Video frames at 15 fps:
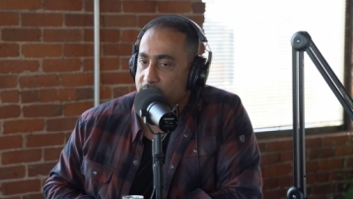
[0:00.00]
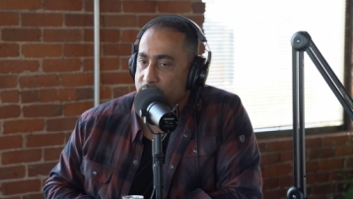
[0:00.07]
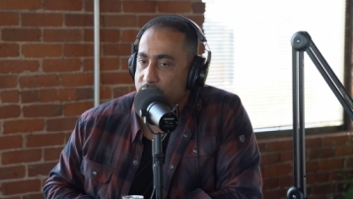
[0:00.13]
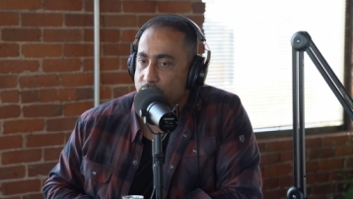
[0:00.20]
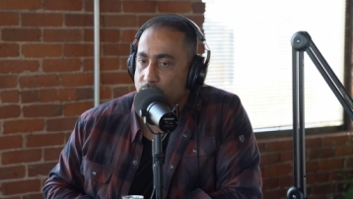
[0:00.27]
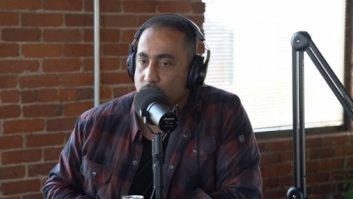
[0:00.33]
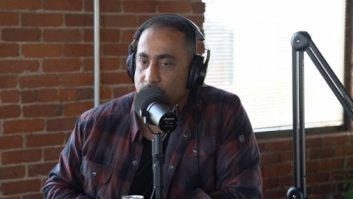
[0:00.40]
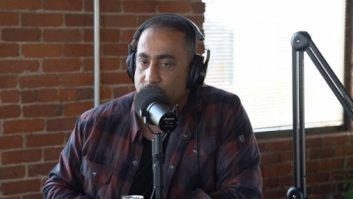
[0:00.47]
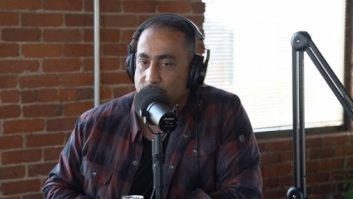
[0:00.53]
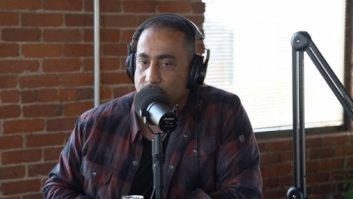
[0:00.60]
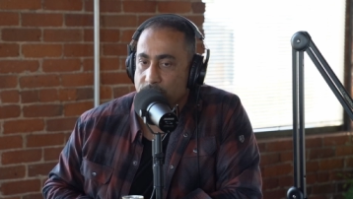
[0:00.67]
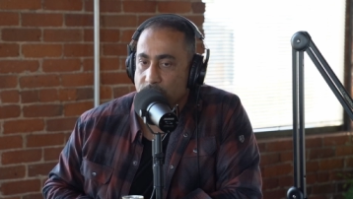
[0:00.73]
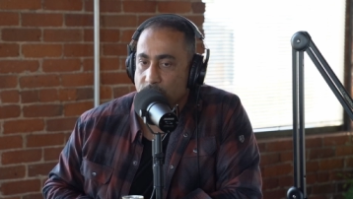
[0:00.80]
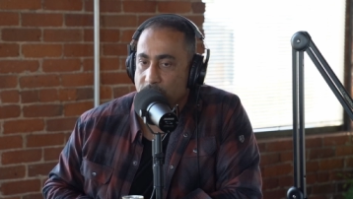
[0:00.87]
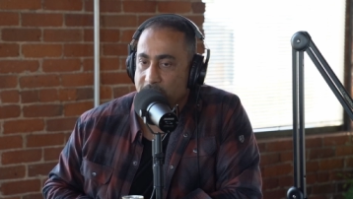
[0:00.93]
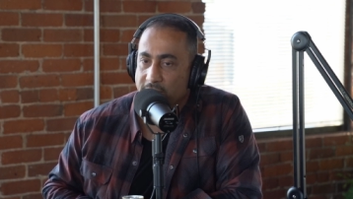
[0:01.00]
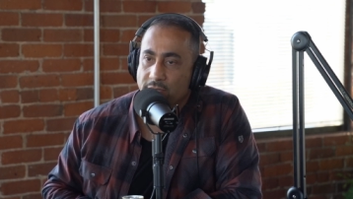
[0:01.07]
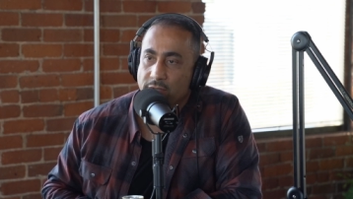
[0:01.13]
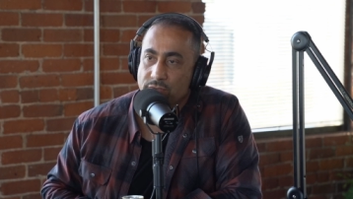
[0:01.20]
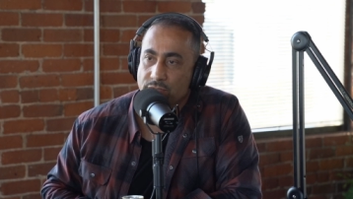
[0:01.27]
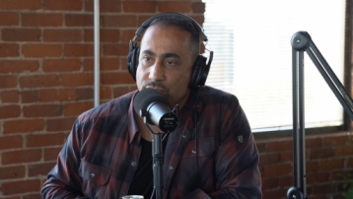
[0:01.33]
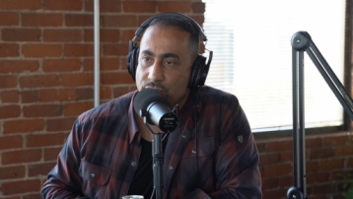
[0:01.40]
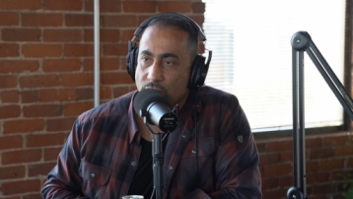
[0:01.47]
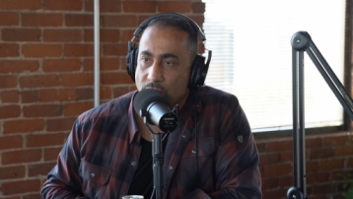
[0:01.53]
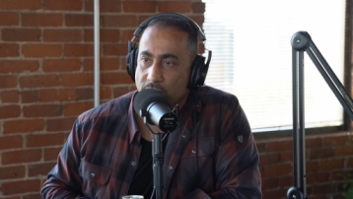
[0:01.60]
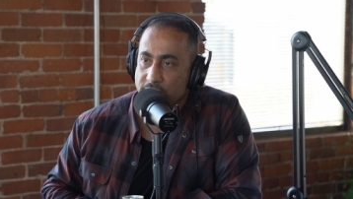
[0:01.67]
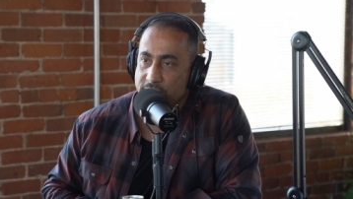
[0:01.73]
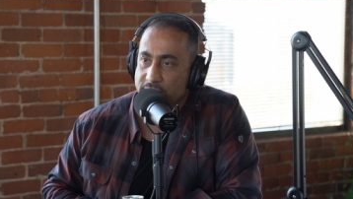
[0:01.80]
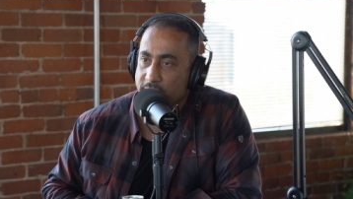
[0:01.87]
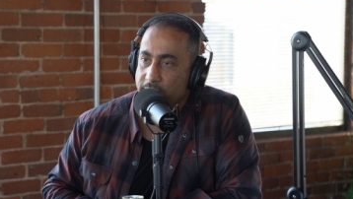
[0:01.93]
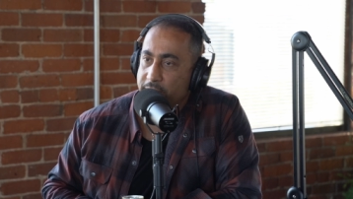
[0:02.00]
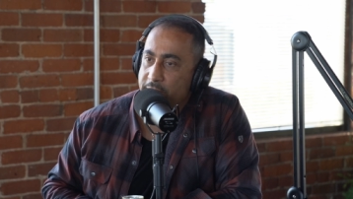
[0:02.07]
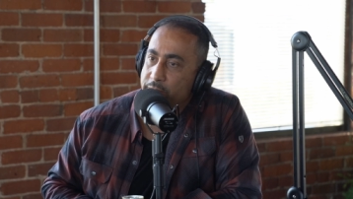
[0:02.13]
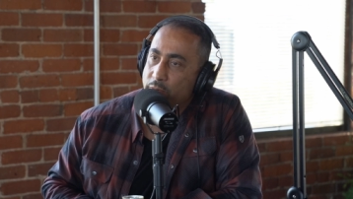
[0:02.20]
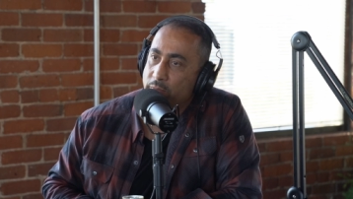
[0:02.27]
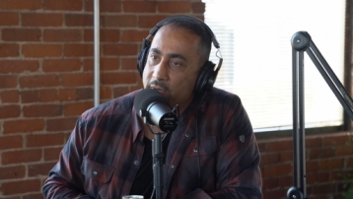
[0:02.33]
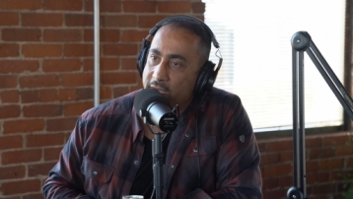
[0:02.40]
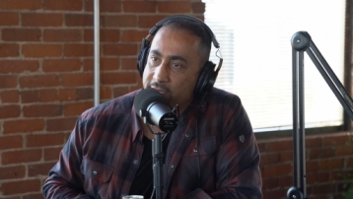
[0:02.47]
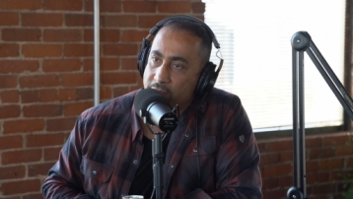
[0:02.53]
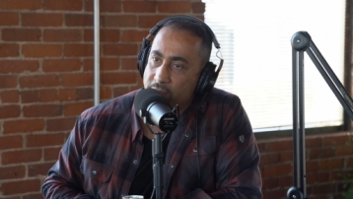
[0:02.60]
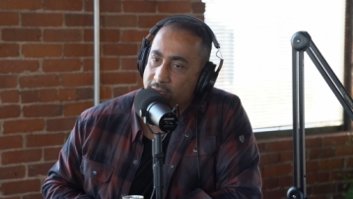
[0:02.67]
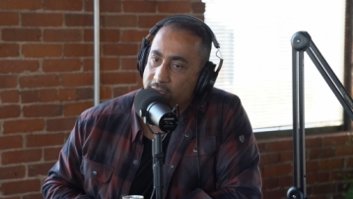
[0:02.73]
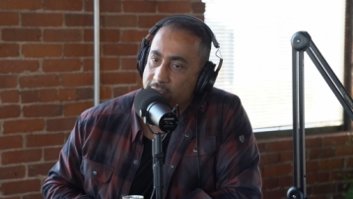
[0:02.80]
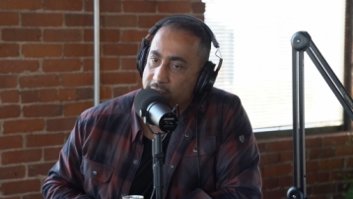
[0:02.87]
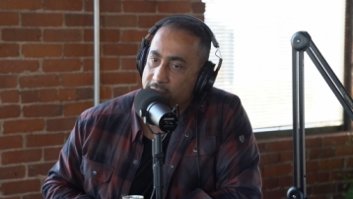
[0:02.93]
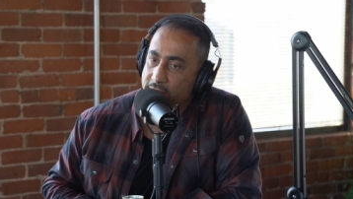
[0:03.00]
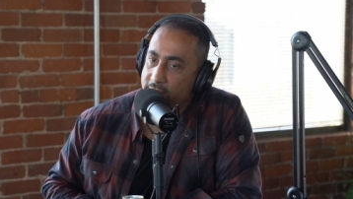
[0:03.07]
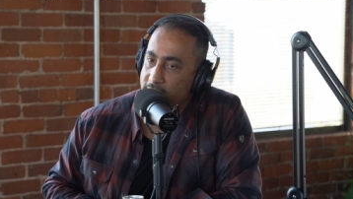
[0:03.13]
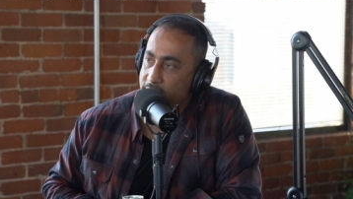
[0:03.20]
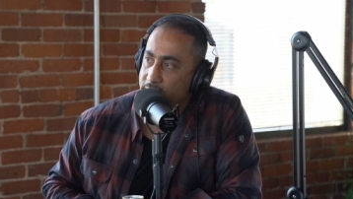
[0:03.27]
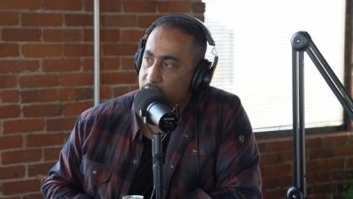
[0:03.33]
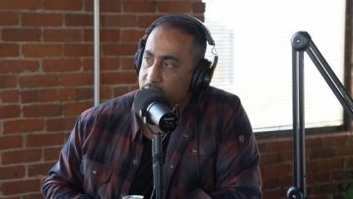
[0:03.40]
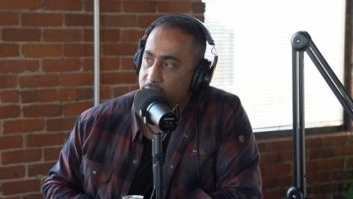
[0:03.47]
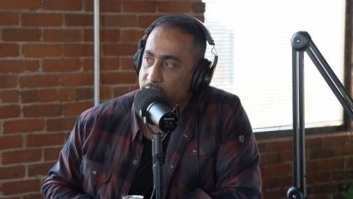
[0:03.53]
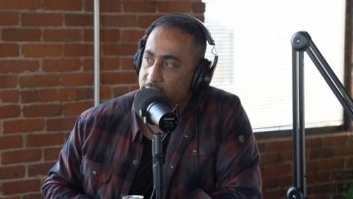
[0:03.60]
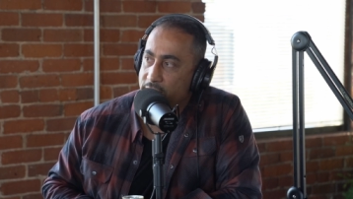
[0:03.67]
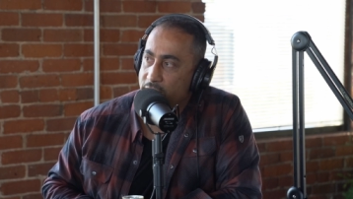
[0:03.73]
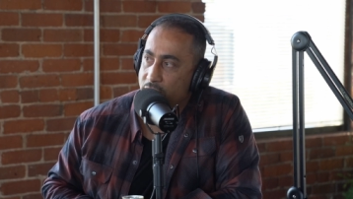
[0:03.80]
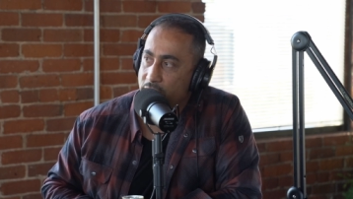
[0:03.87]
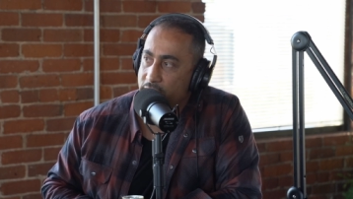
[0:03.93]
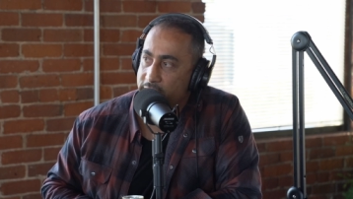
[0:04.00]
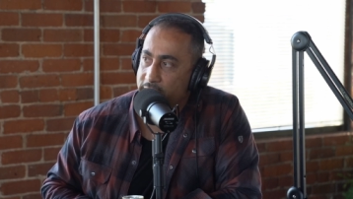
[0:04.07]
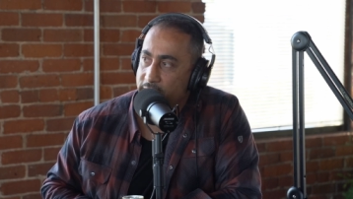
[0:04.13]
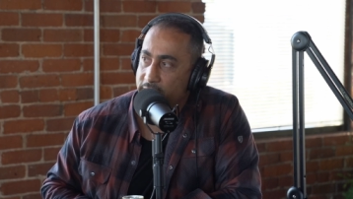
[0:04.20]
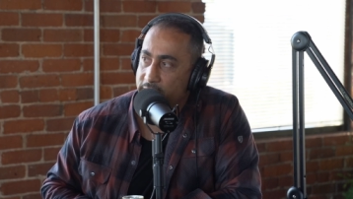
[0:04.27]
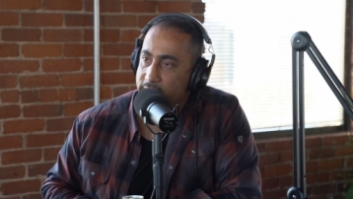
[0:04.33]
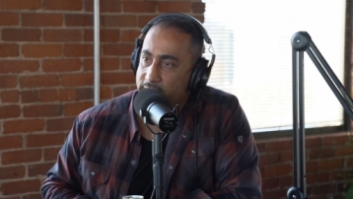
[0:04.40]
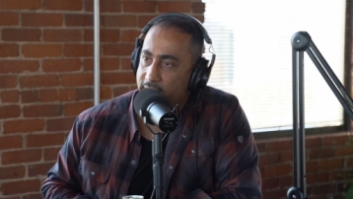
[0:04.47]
you would hear stories of people migrated here in the early